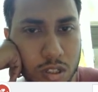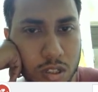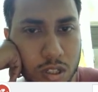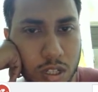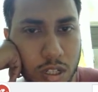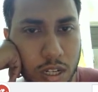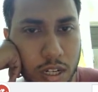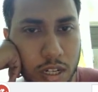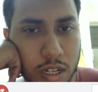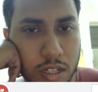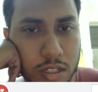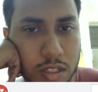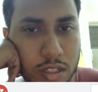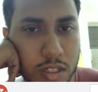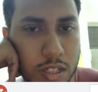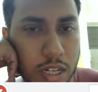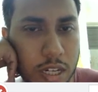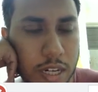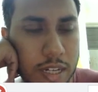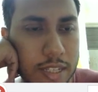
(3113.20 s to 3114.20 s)
current
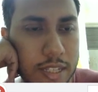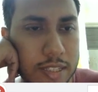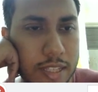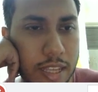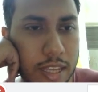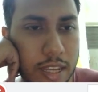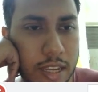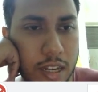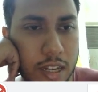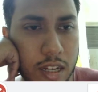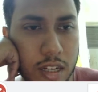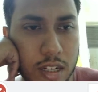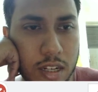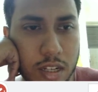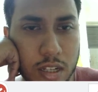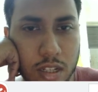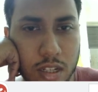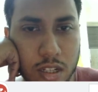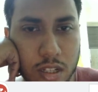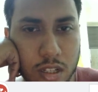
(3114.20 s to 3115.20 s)
state is L,
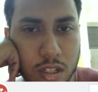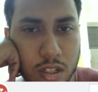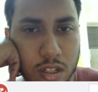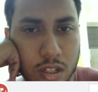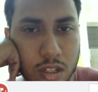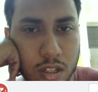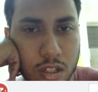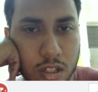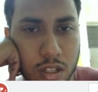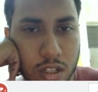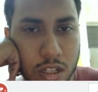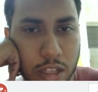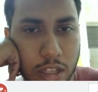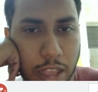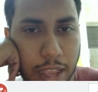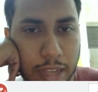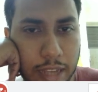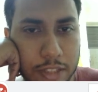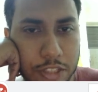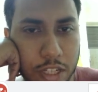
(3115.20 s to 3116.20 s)

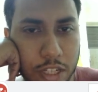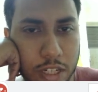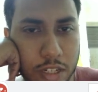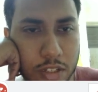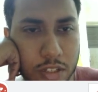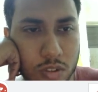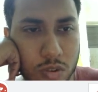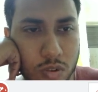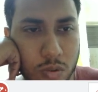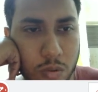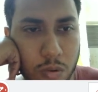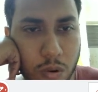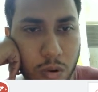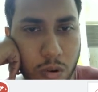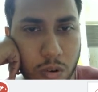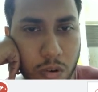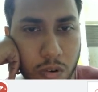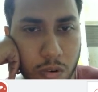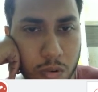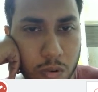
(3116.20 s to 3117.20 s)
action is
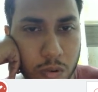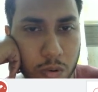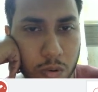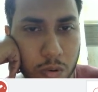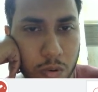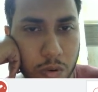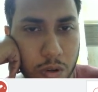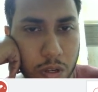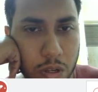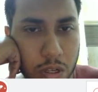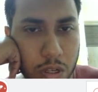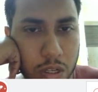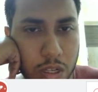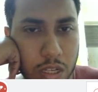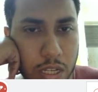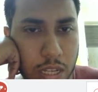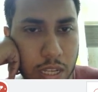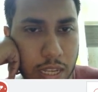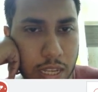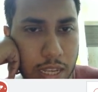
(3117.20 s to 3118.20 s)
O
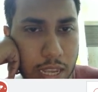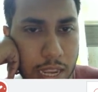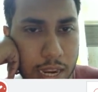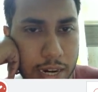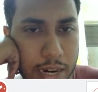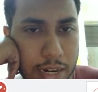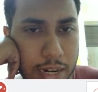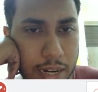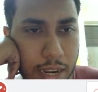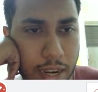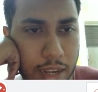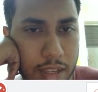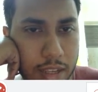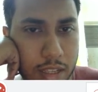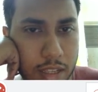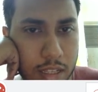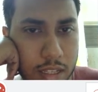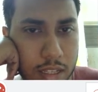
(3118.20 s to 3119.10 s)
and I,